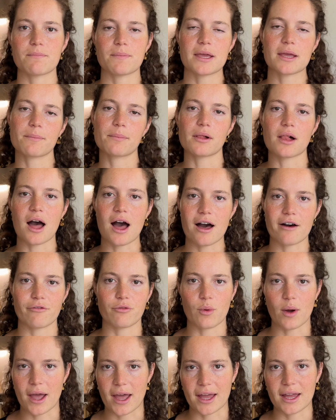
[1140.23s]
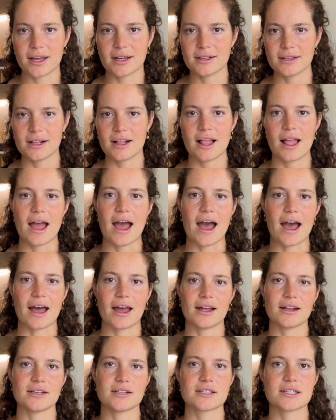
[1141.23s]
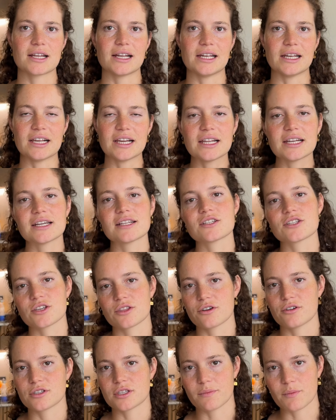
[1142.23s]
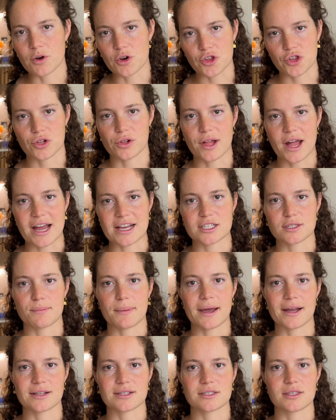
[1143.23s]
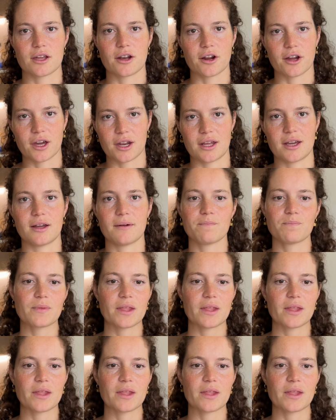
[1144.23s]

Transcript: people halfway and lean into those emotional aspects that are going to